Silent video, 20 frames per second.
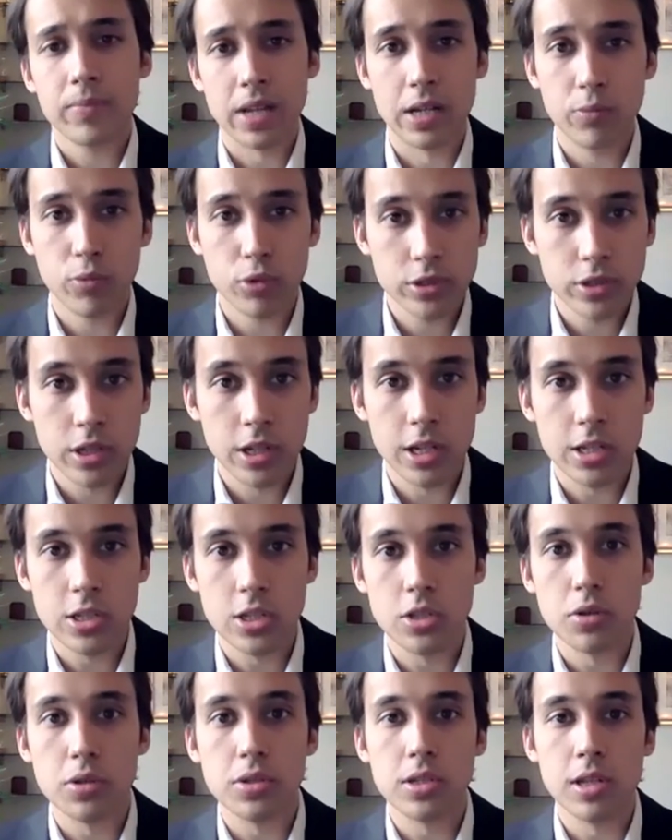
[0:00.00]
And what you need to
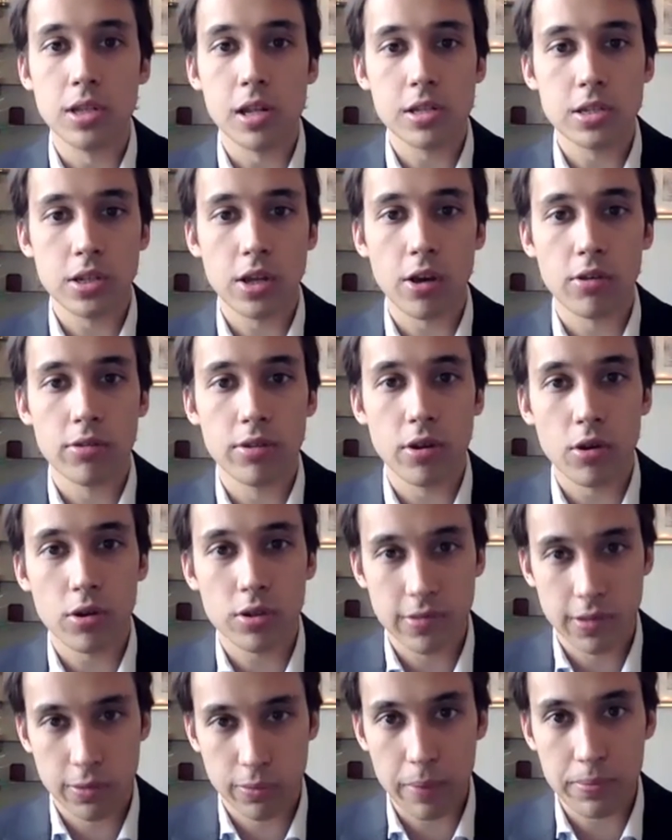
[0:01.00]
do is you need to go on the
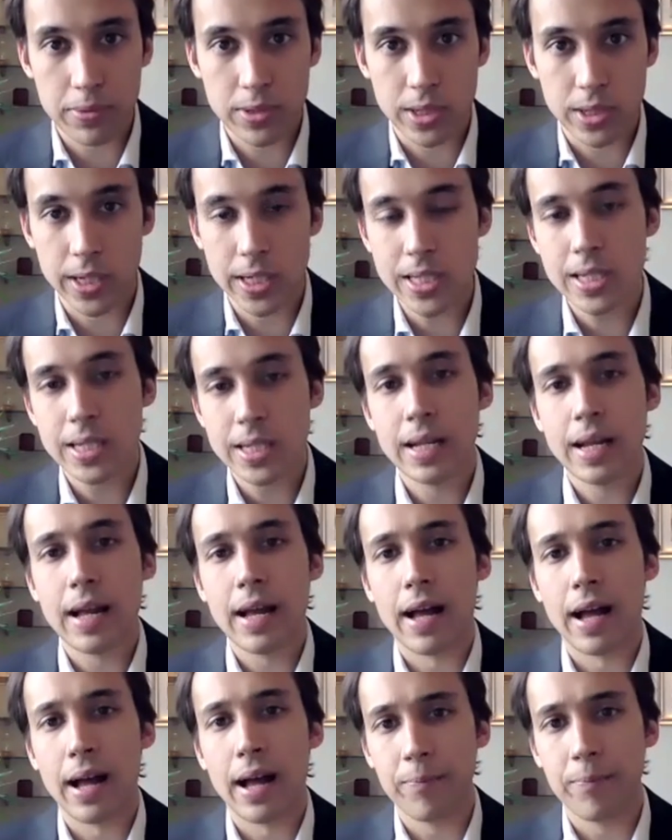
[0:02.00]
Oxford website
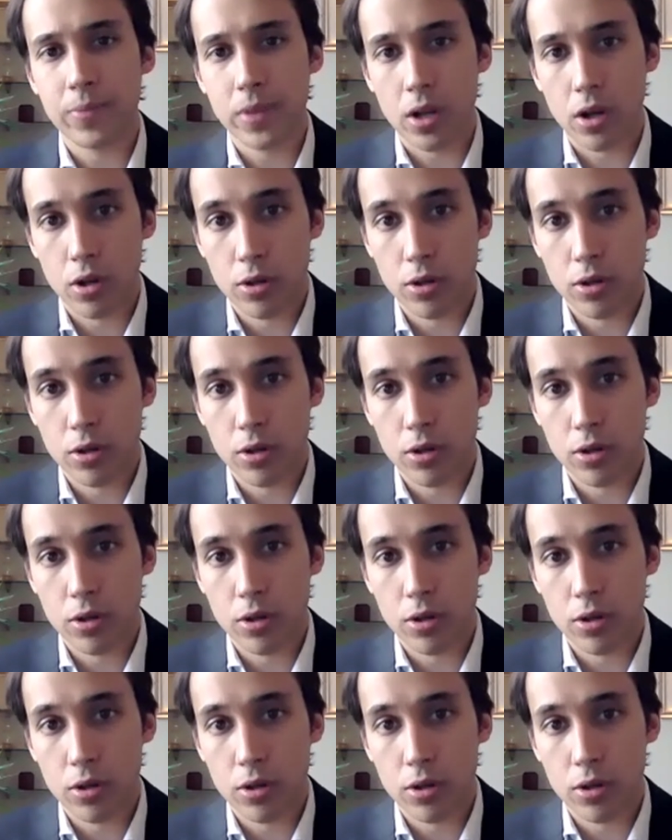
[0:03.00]
um,